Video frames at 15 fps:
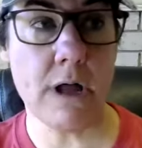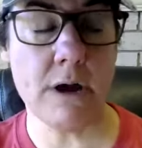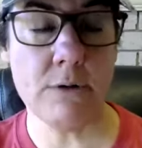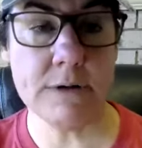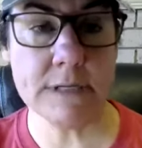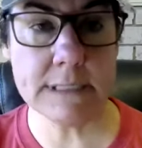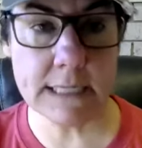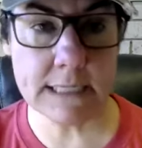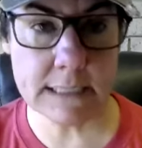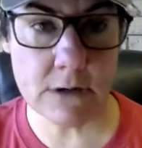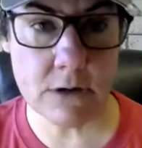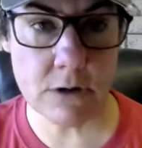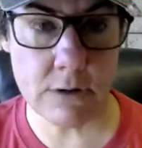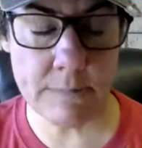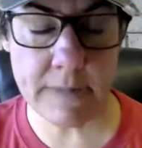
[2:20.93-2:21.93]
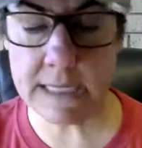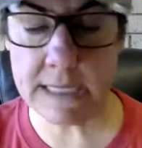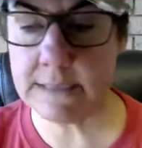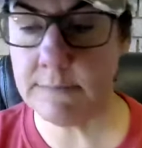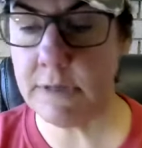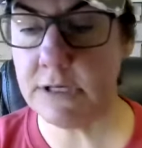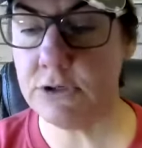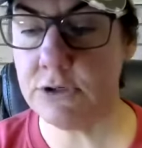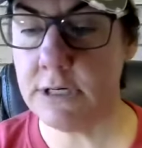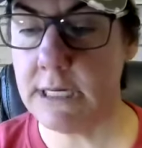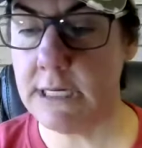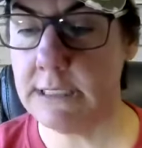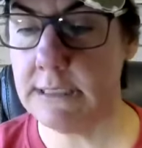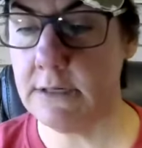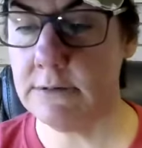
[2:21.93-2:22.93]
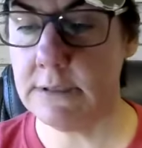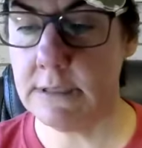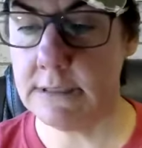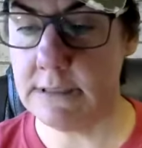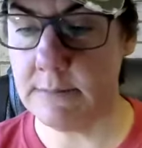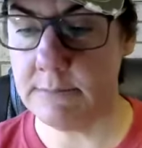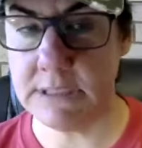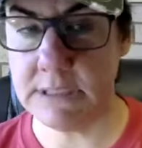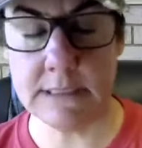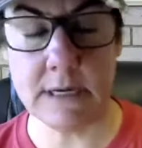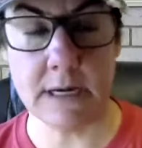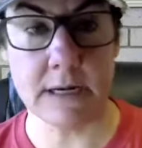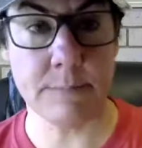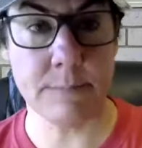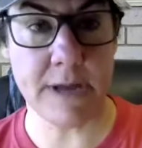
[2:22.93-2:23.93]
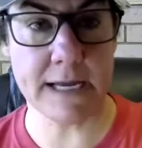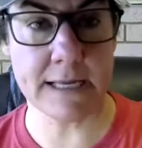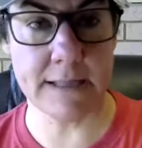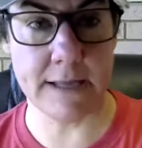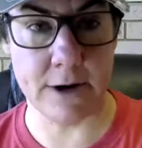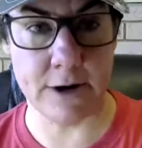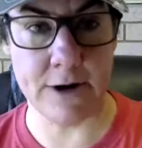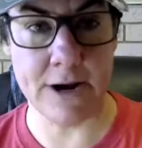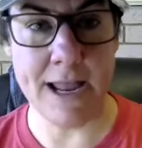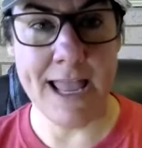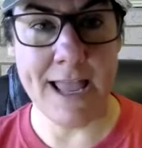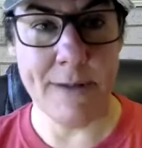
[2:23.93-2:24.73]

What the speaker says: I always like to call it Maximize Your Ketones because I'm stuck back there,